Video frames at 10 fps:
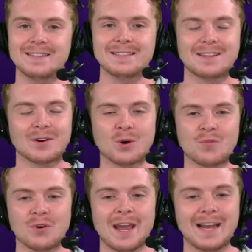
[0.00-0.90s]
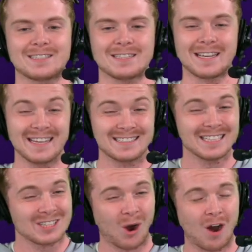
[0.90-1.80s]
Third overreaction. Is
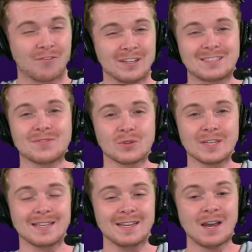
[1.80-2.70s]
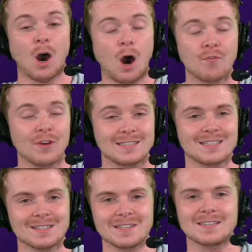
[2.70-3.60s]
this offensive elite? Offense
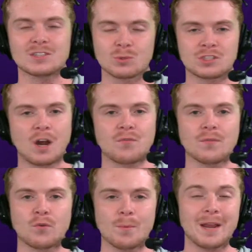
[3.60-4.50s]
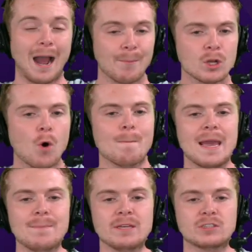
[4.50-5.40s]
elite. This was a tough one for me. I'm going to go
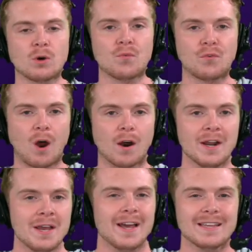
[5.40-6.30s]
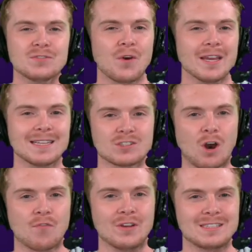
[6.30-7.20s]
maybe so far. This Vikings
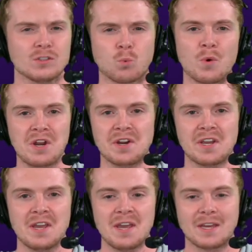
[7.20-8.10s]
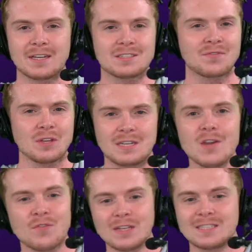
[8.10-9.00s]
offense, it's weird because if the
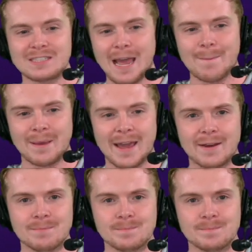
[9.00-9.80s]
defense is that bad,